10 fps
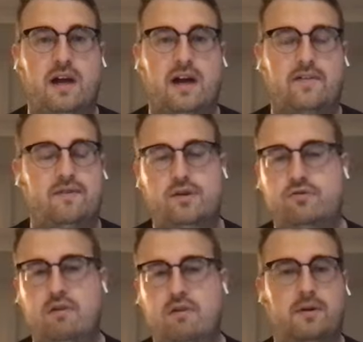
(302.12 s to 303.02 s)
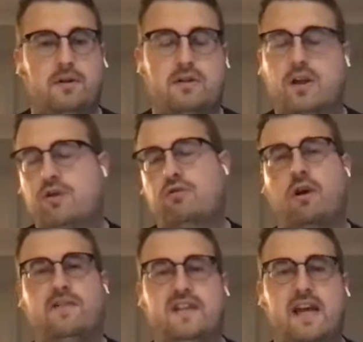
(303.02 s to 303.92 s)
half, dribbled a
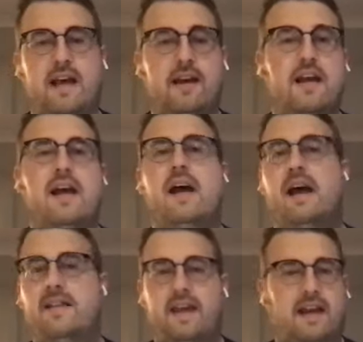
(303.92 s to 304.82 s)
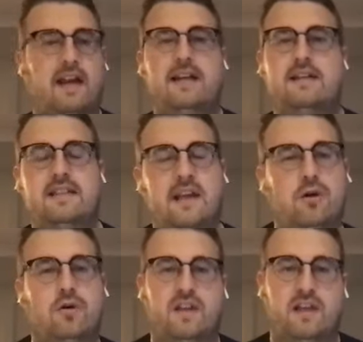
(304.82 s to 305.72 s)
Cruyff turn, and then a little
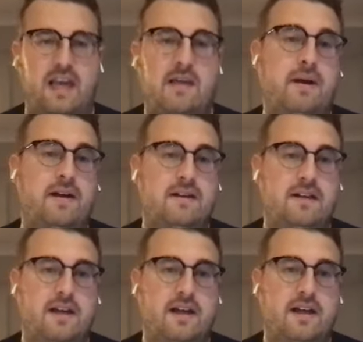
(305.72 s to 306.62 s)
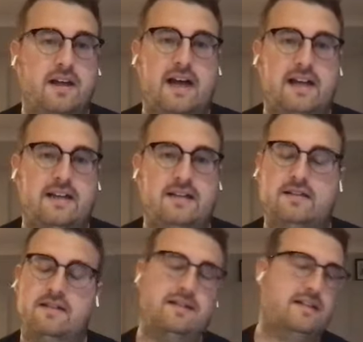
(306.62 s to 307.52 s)
dink over the keeper. And
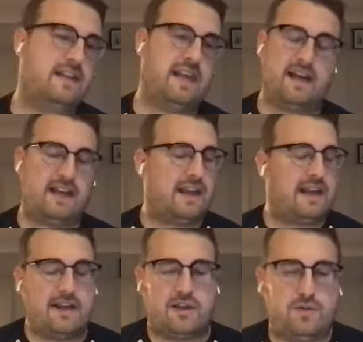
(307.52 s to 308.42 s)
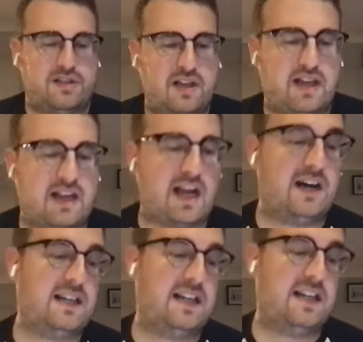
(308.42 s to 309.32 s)
yeah, he, there was a, a,
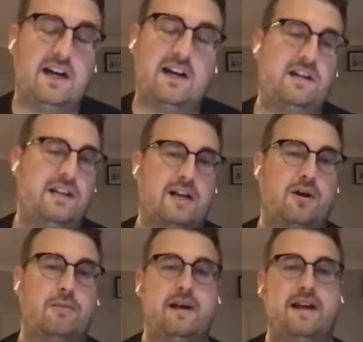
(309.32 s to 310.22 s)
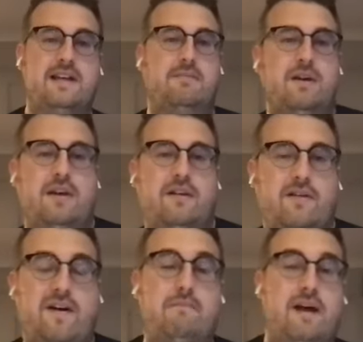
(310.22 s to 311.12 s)
Guardian article that compared him to
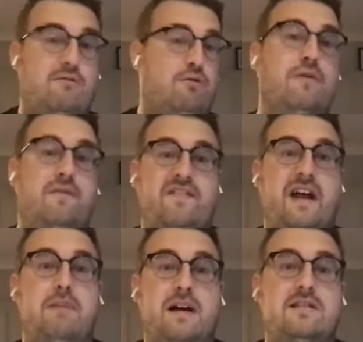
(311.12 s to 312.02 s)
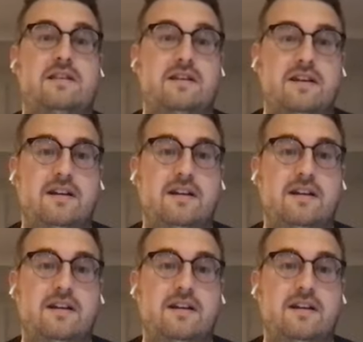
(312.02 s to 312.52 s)
uh, our own Van Basten